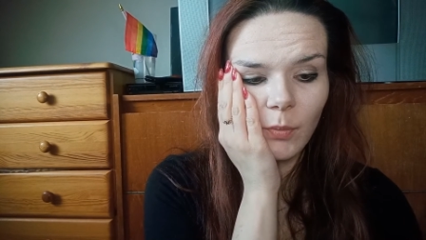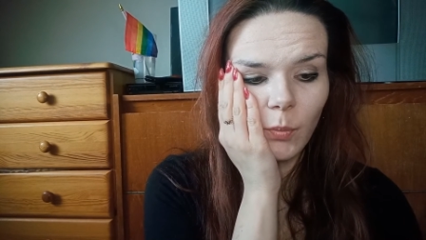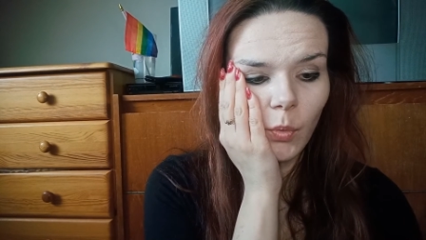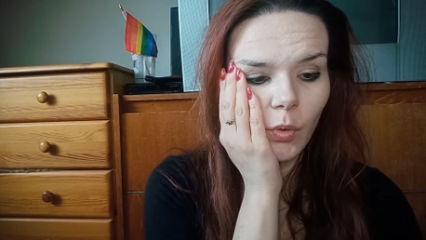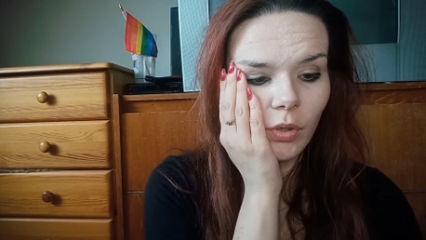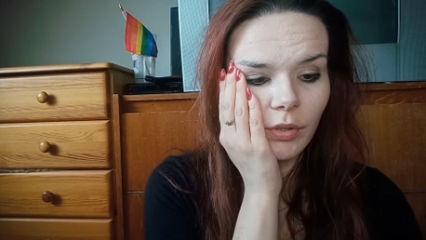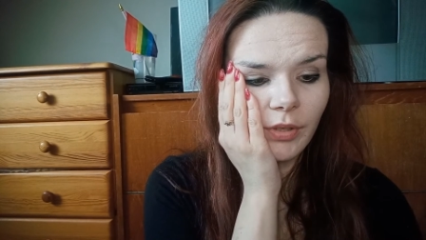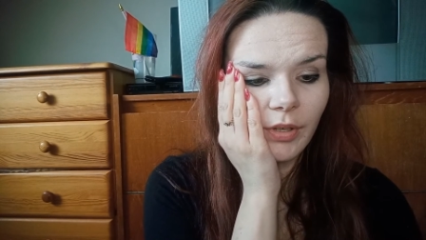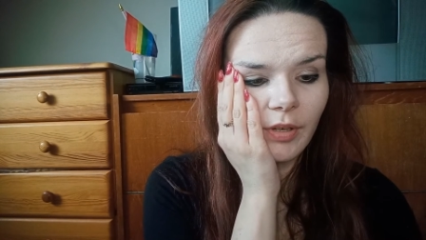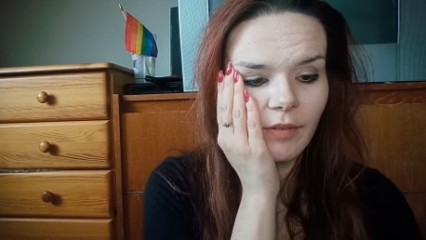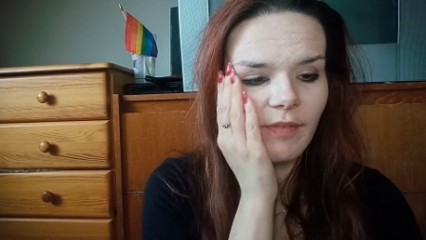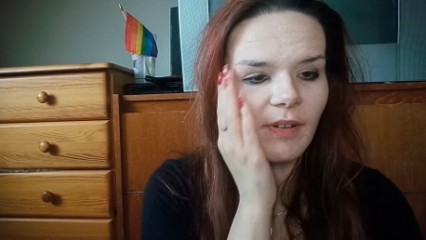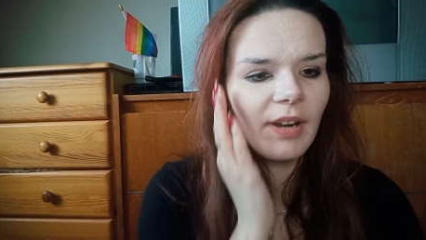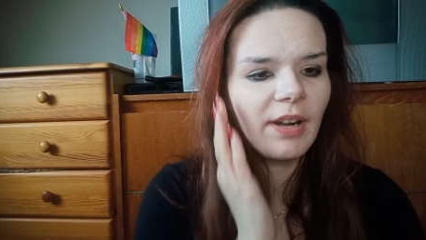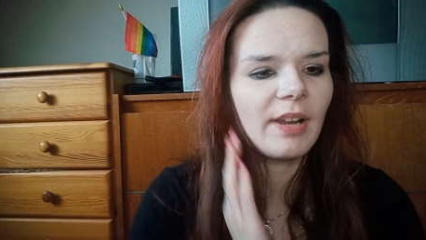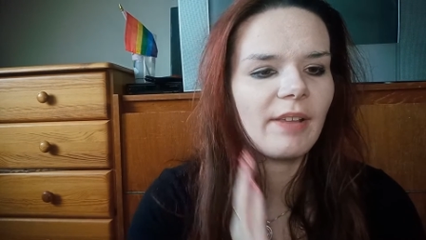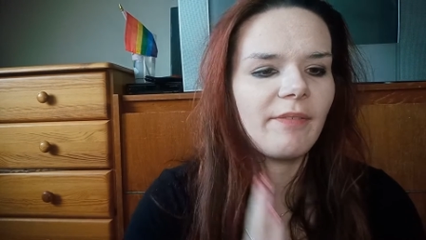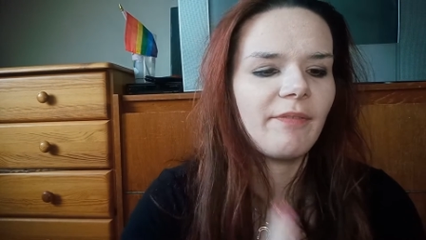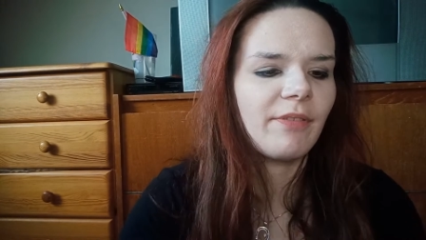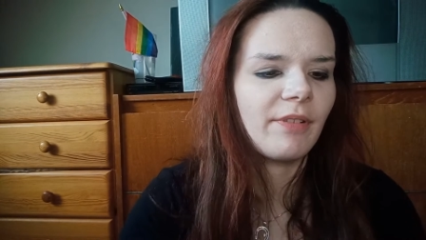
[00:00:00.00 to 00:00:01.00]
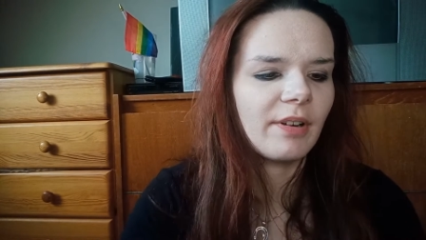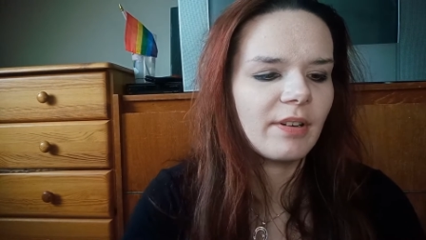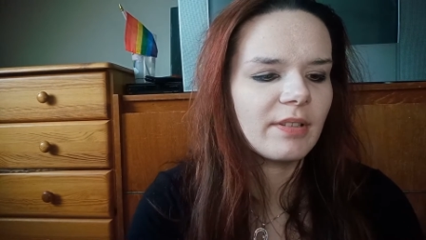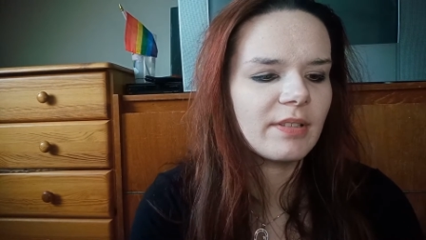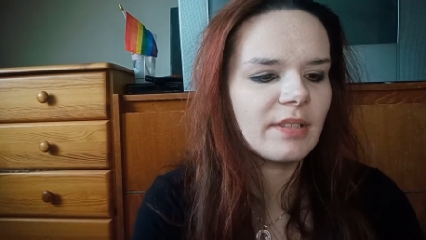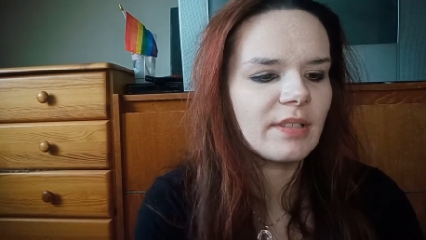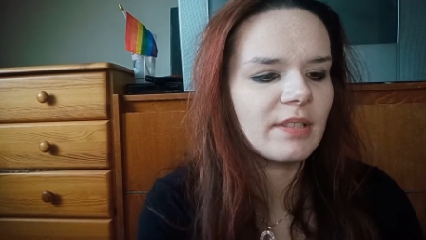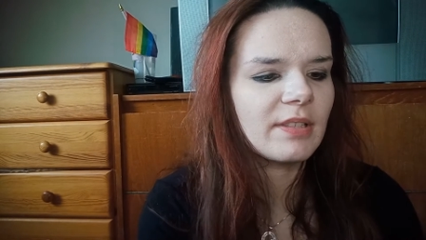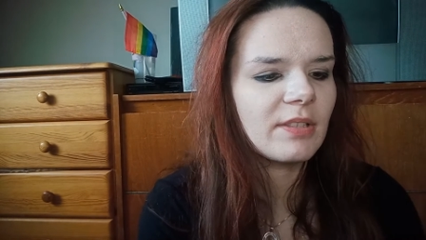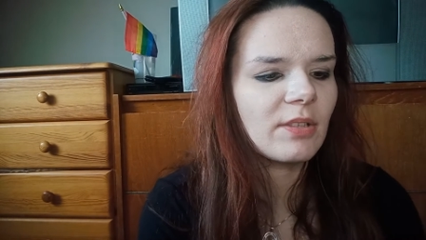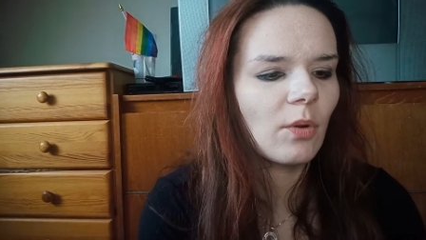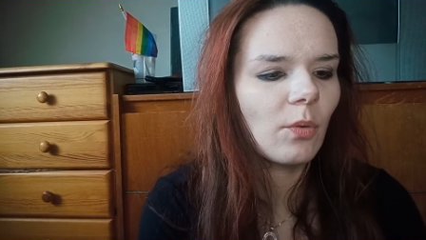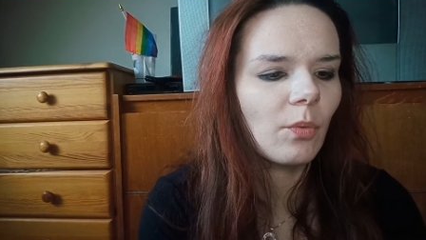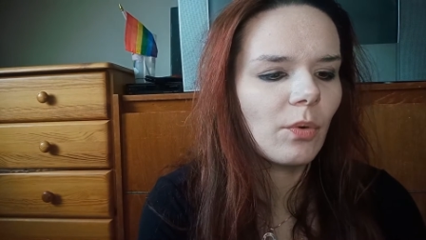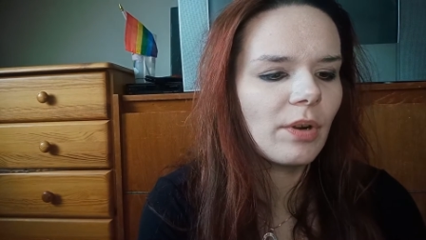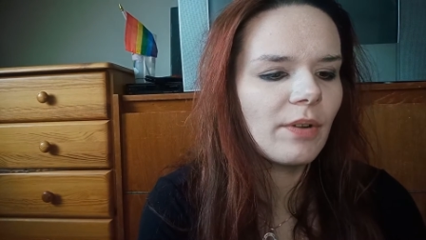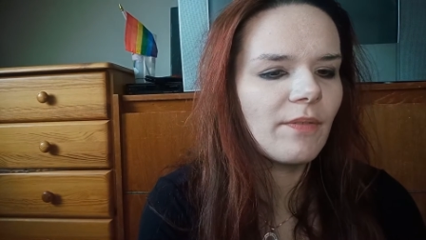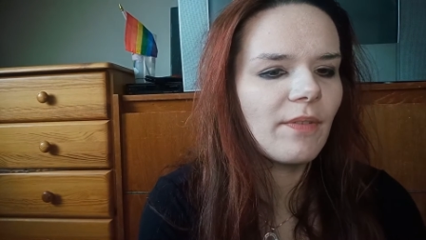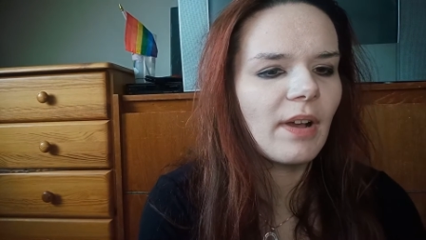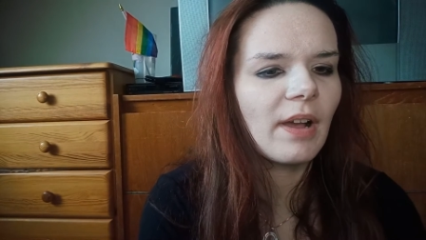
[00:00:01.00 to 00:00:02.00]
word rivalry first.
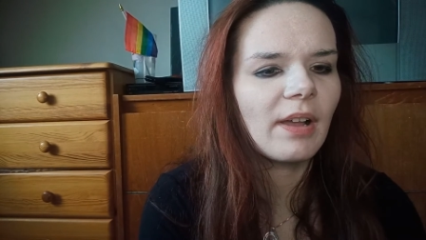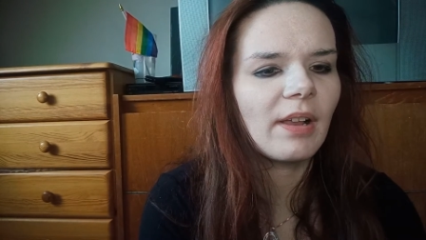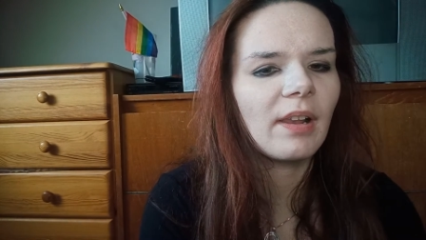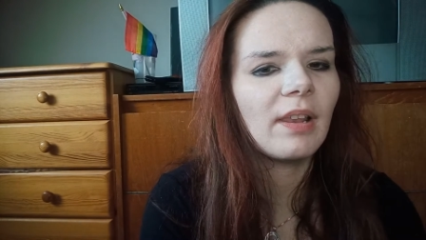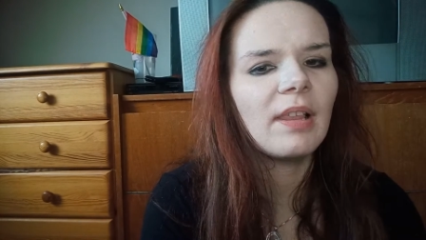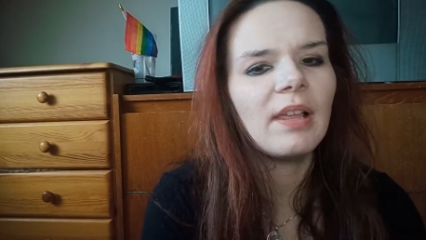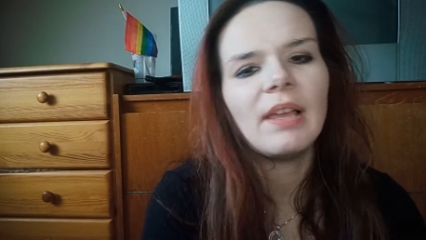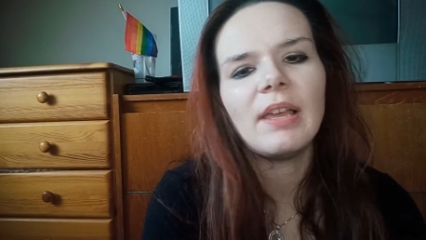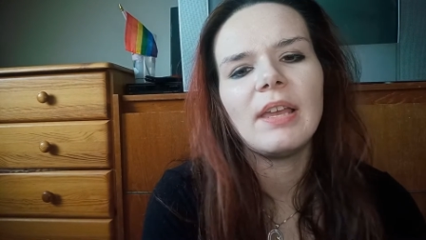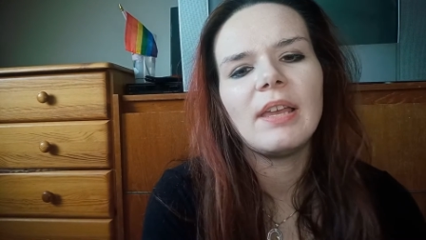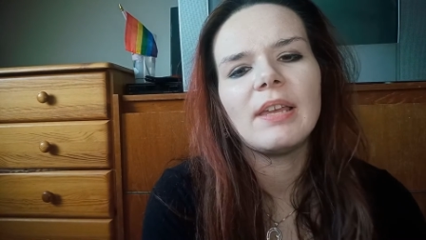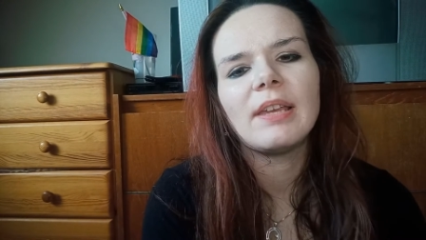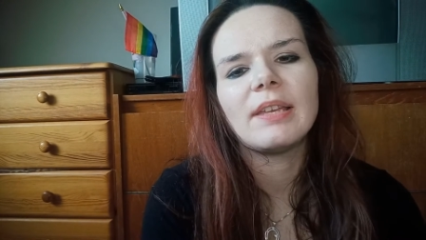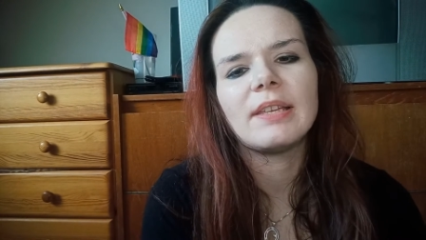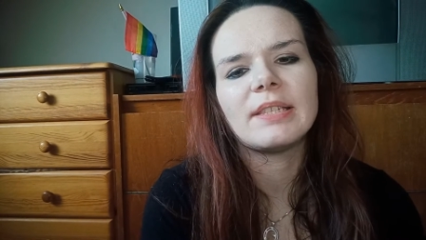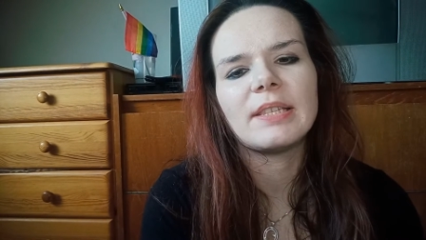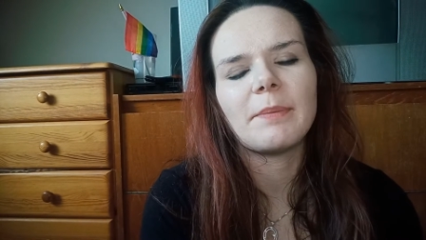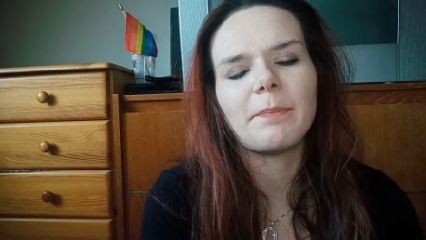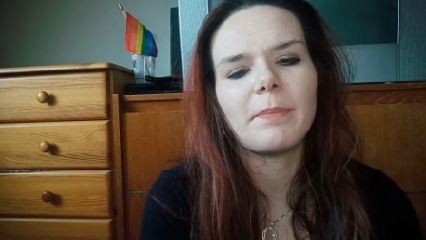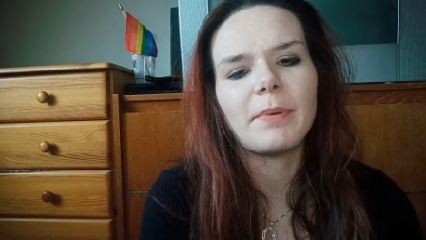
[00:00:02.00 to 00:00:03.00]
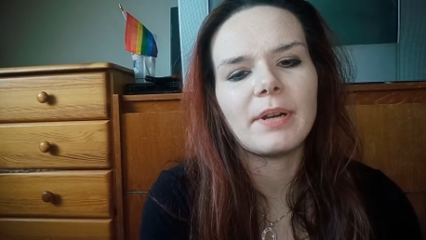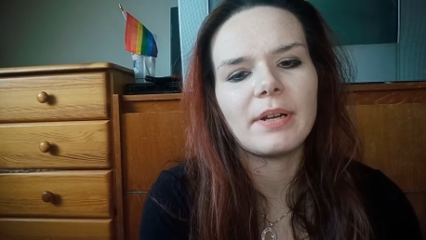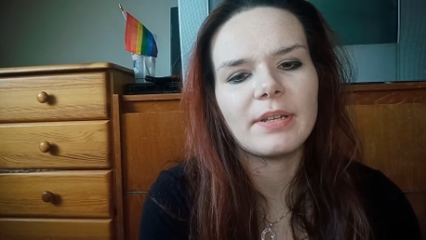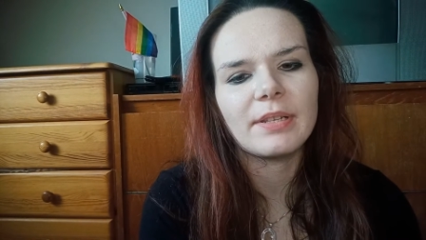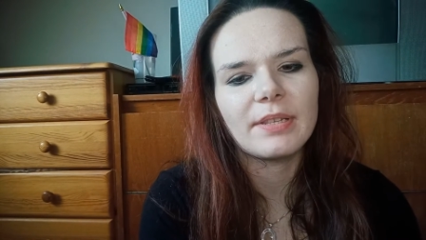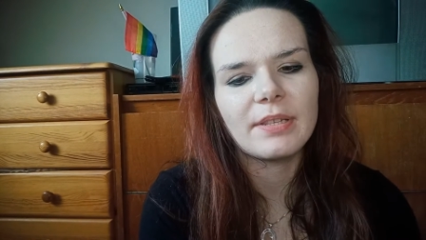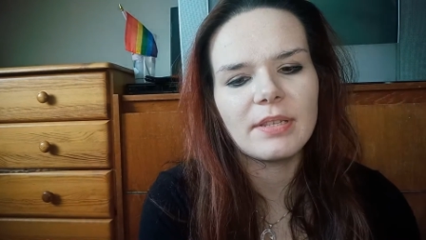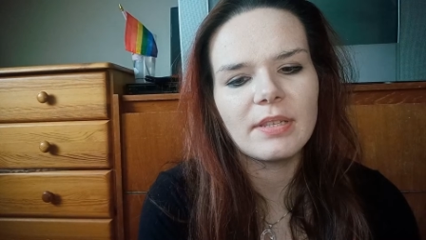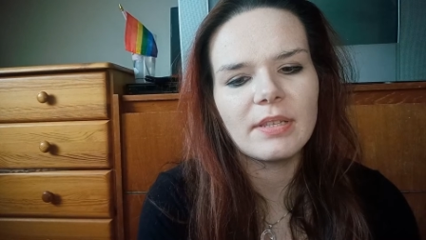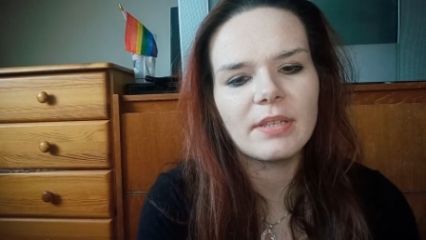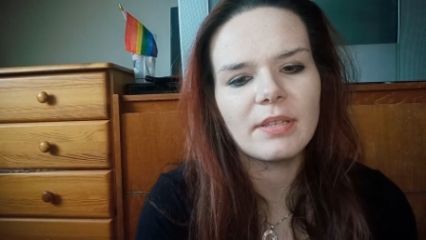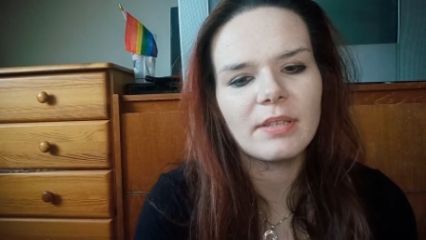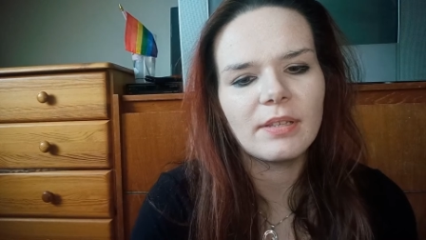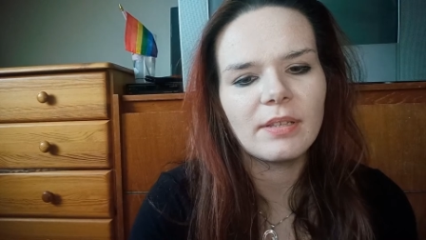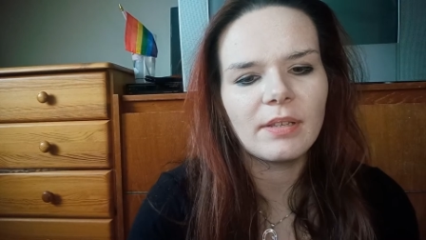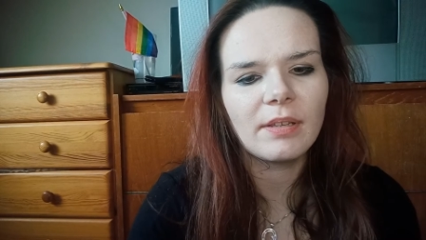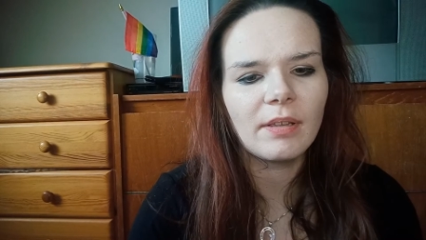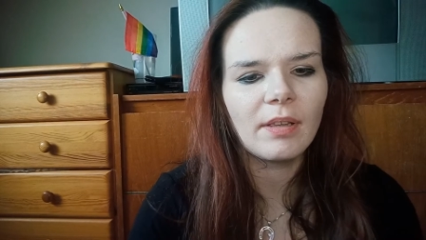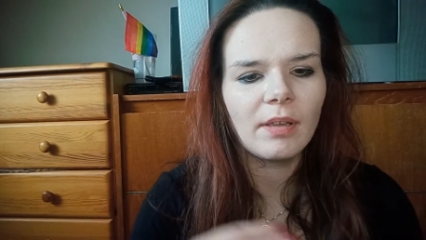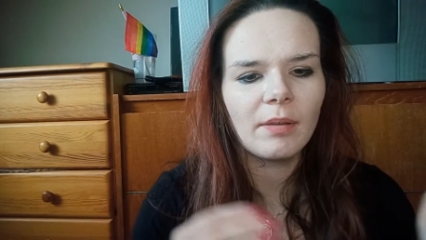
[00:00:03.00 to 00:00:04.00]
So, rival is a
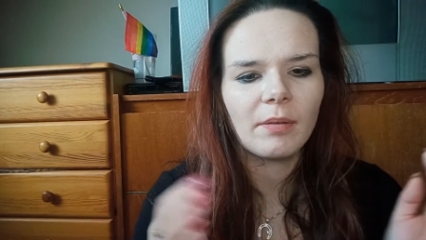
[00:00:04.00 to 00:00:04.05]
person,